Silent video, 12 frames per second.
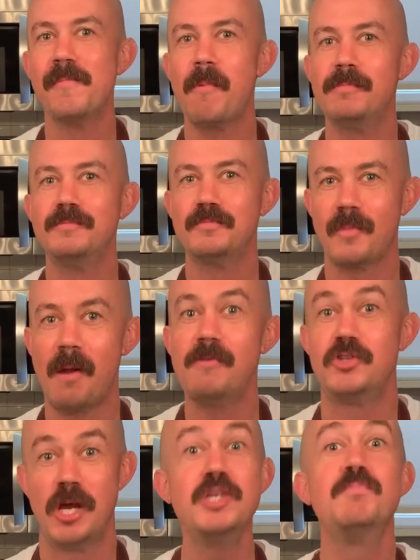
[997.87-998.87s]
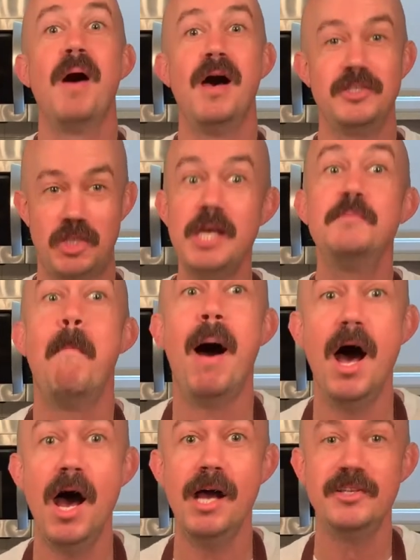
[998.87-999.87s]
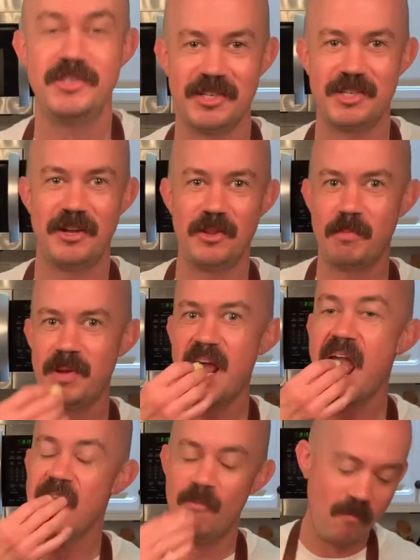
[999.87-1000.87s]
T- taste, taste buds. Taste buds. That's another B.